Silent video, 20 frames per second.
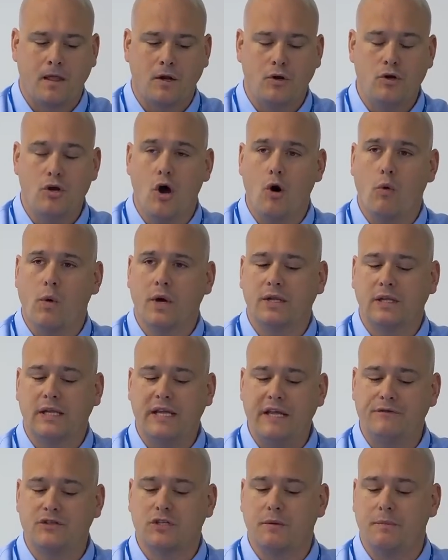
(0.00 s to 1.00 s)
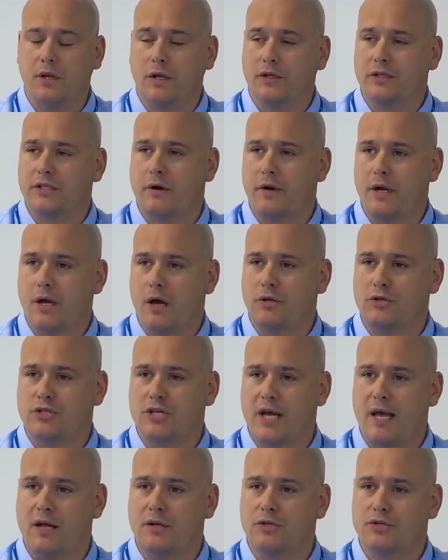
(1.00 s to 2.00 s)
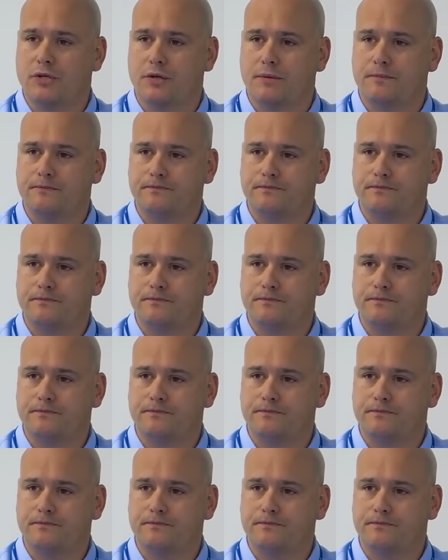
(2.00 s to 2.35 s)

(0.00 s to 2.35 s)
No one leaves the military unchanged.